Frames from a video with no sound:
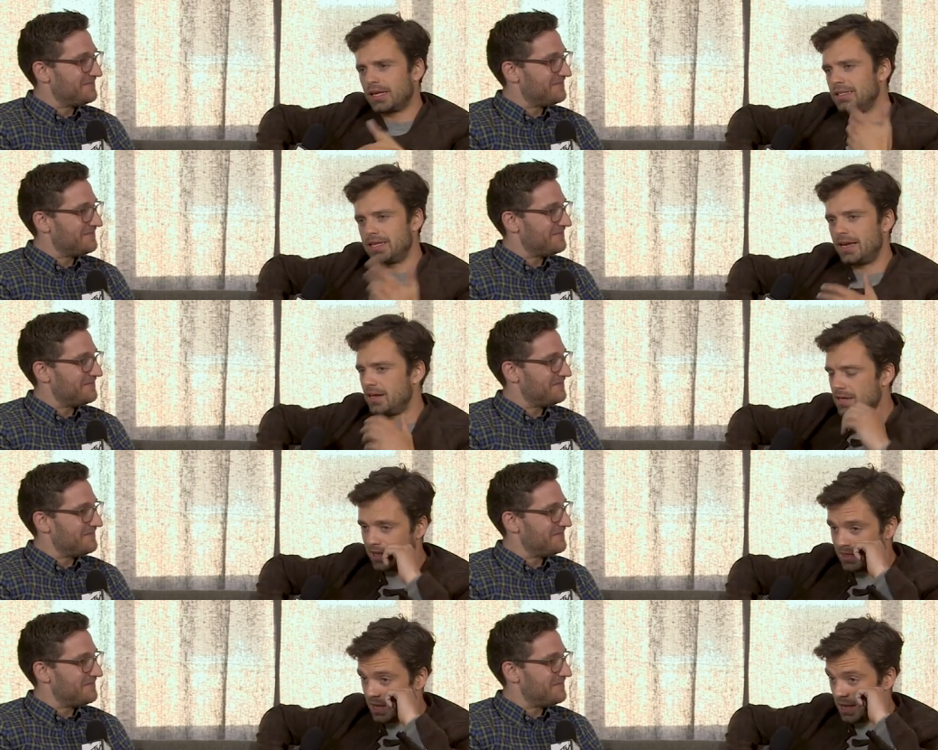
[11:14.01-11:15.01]
Speaker 1: like a
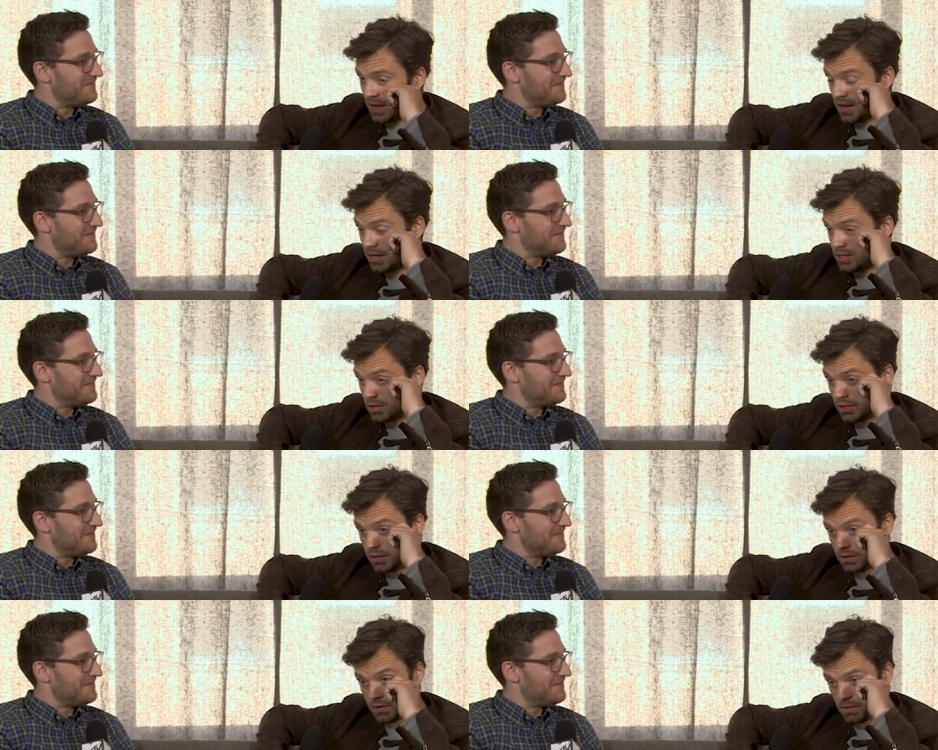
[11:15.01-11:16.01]
day-to-day thing. I, I certainly
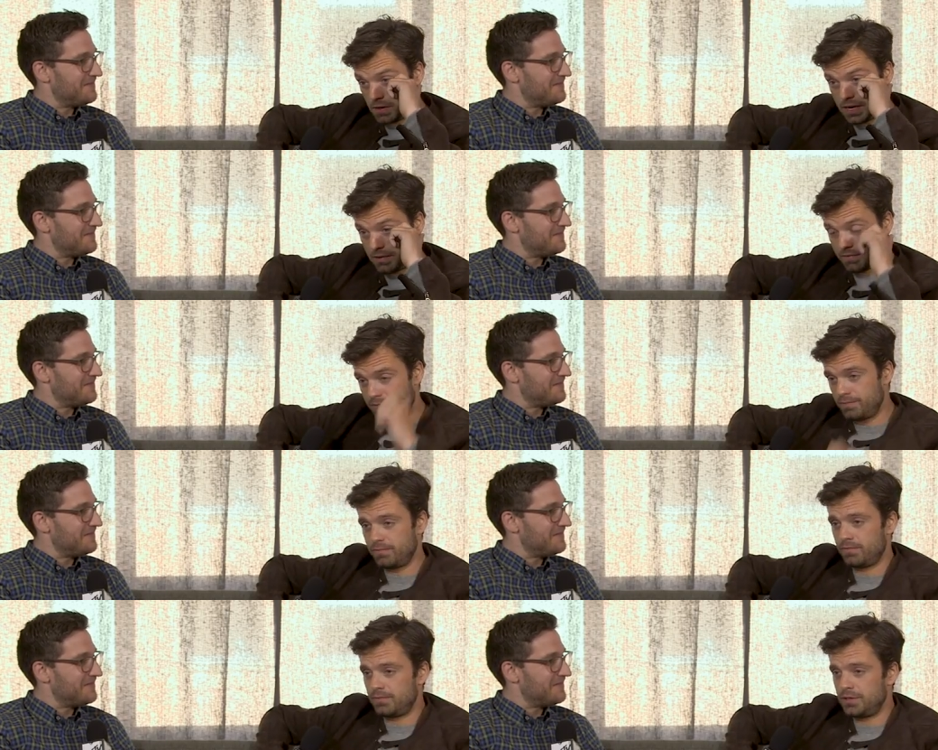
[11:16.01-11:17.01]
don't know what I have
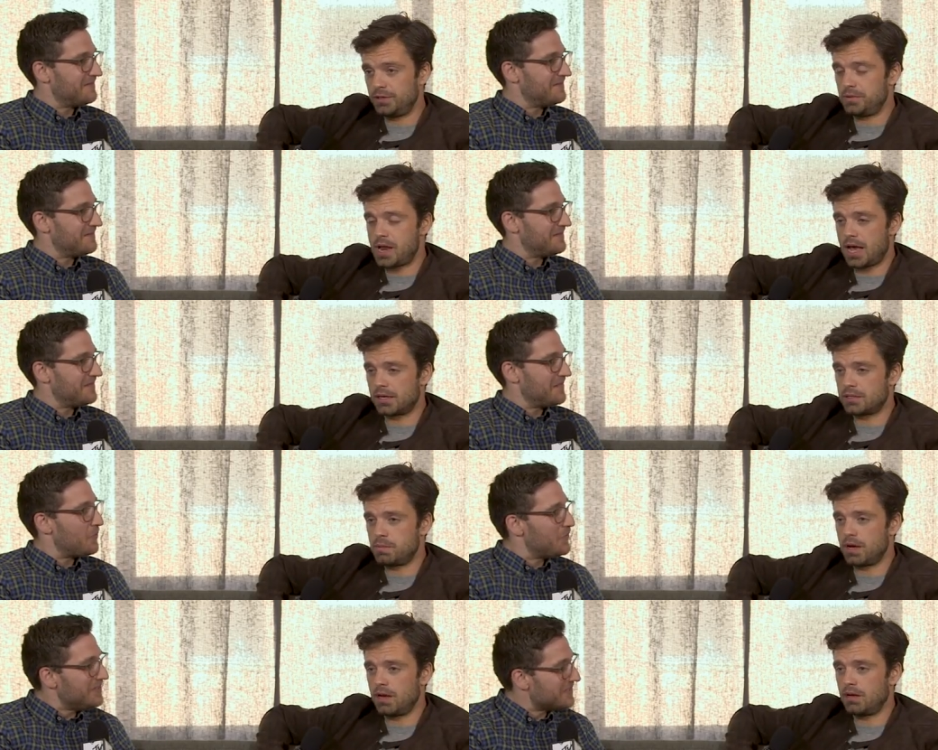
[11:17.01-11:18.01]
to do next,
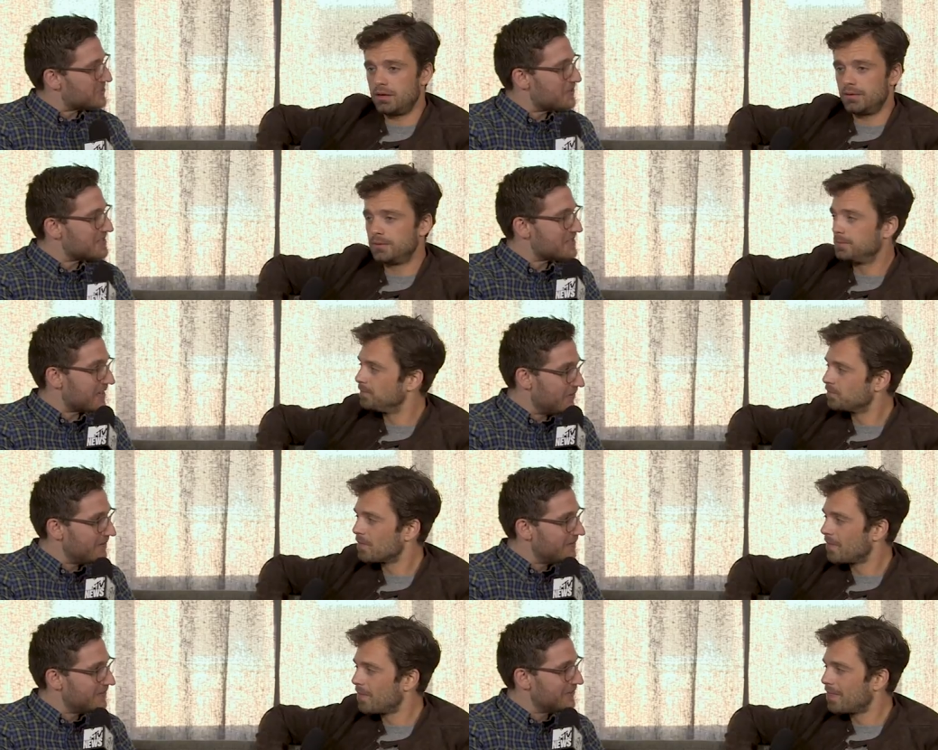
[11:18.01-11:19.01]
but really? so it's like
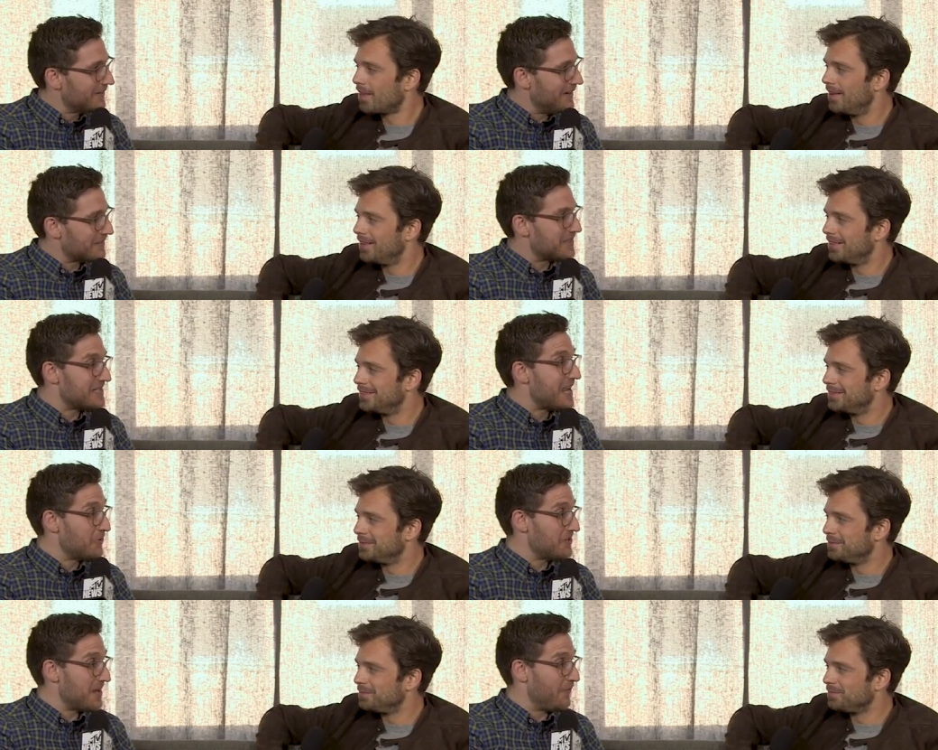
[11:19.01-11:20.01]
literally like the day
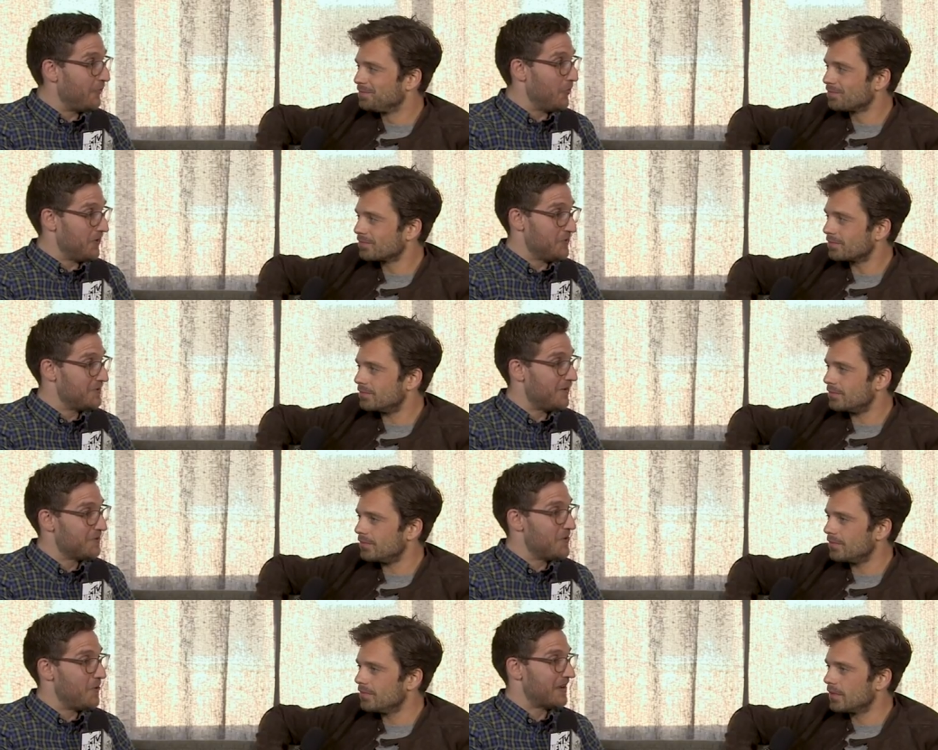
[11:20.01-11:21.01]
or the day
Speaker 2: before. You
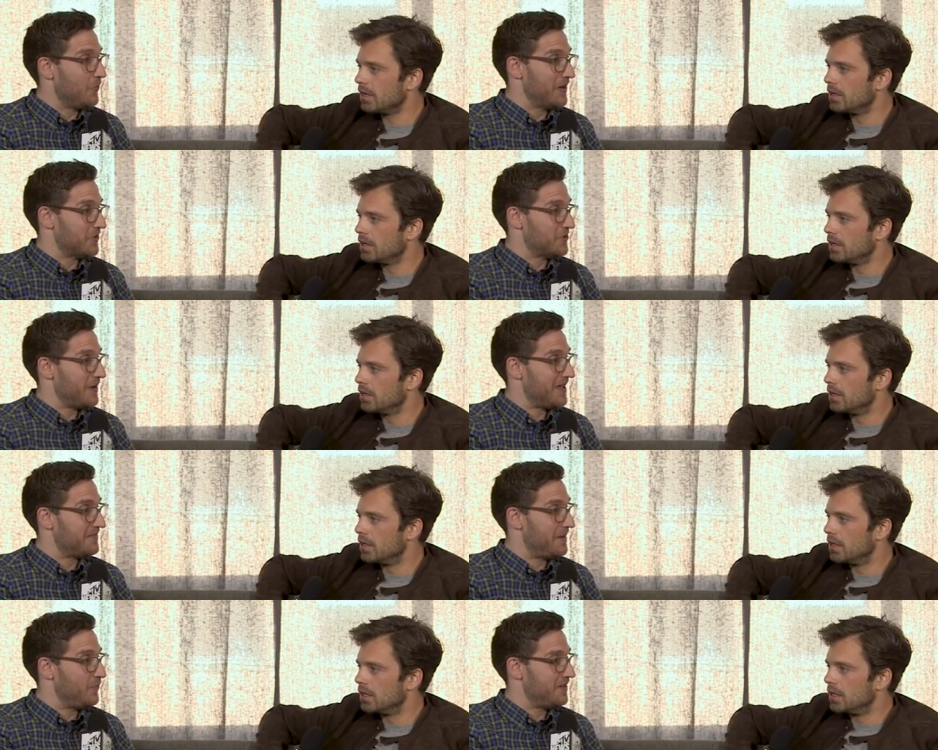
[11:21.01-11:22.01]
don't know like a week or two ahead
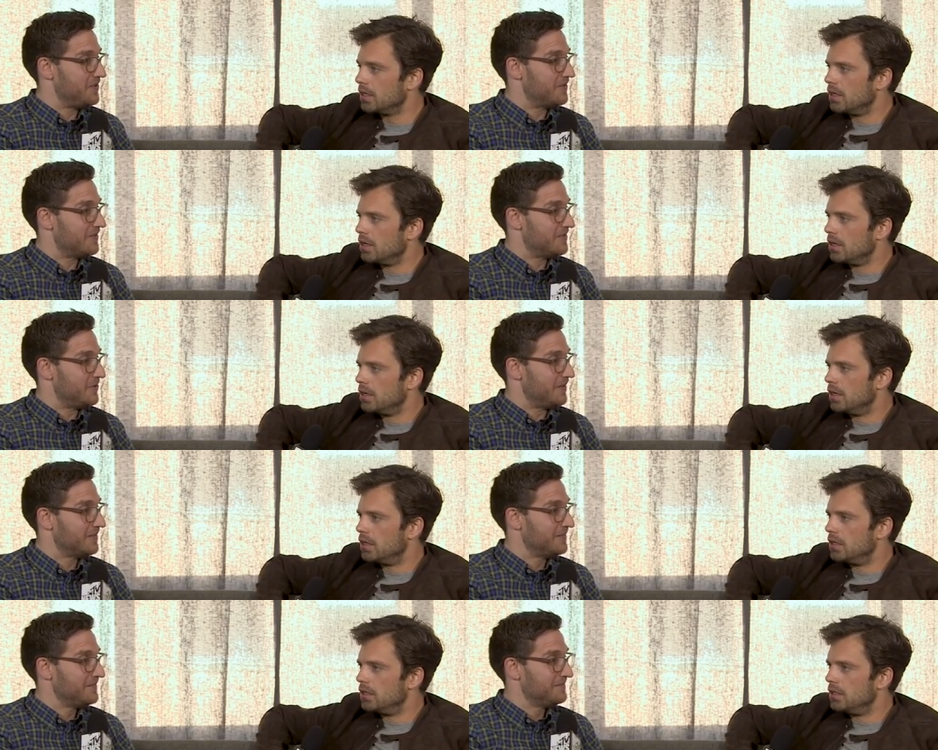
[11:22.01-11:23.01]
of time what you're doing.
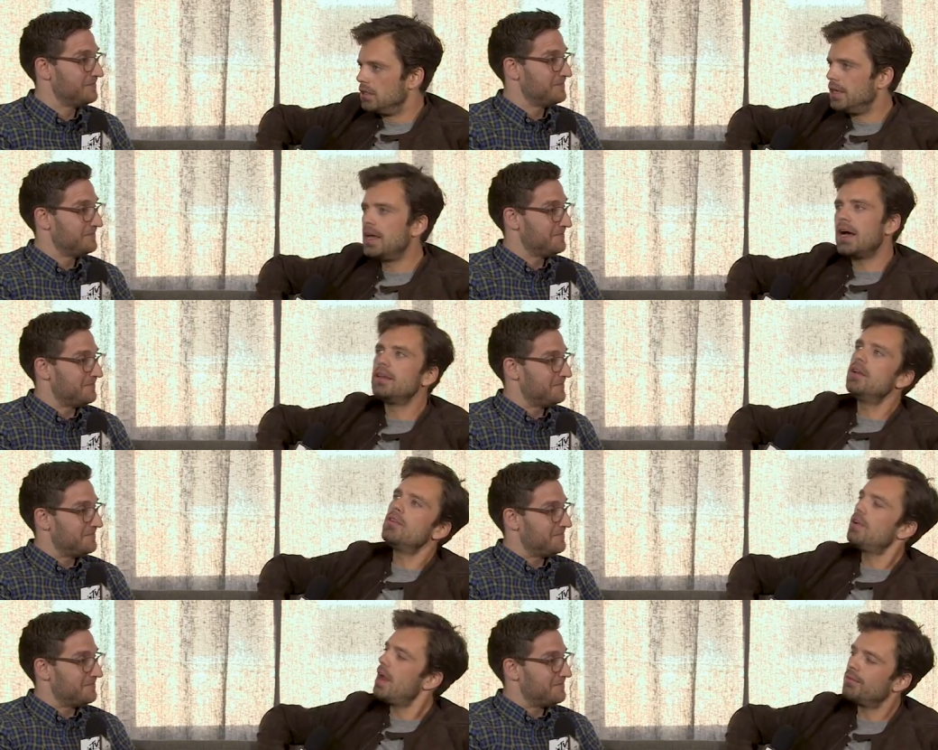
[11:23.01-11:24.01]
Speaker 1: Yeah,
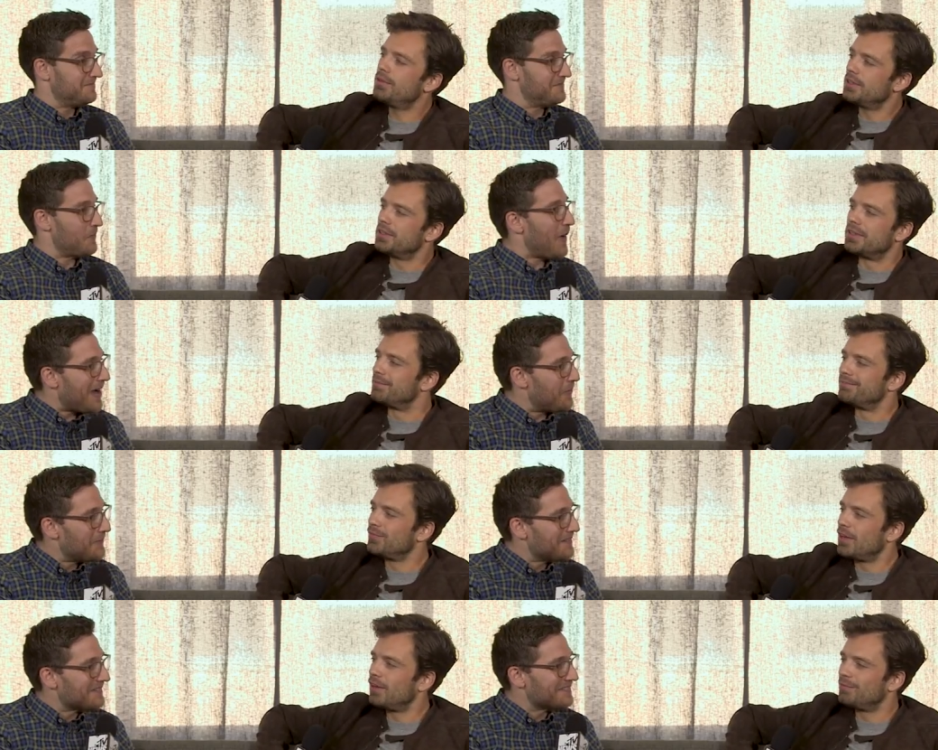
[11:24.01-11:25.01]
no, not really.
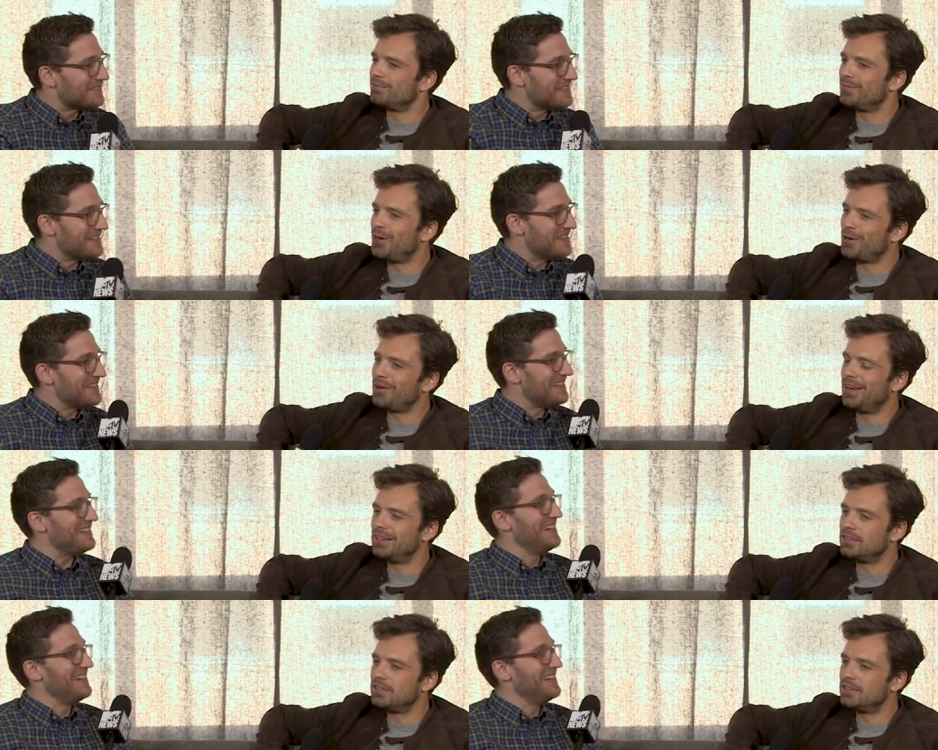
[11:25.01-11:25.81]
No, no, and